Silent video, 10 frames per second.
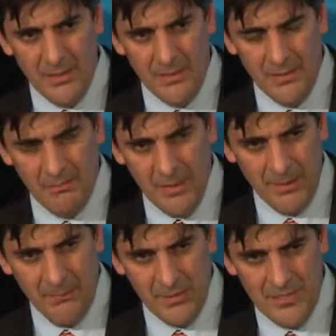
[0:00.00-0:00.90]
the
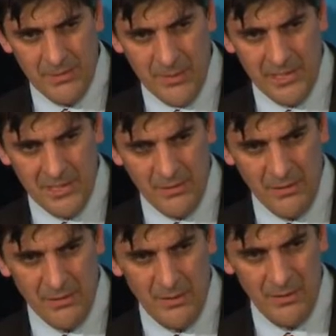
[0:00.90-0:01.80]
public policy reaction to the
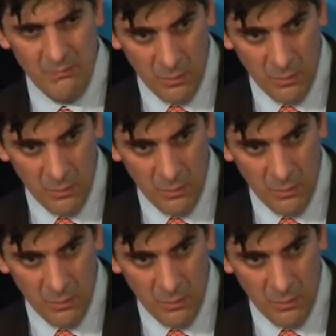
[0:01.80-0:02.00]
Korean